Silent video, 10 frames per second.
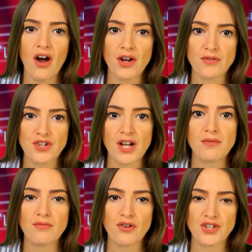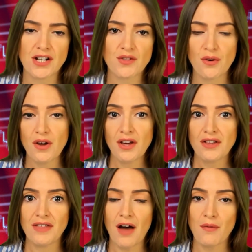hydrogen projects. So
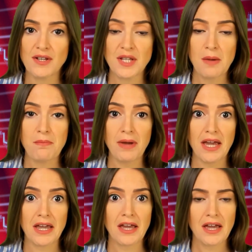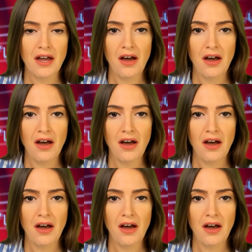that was big.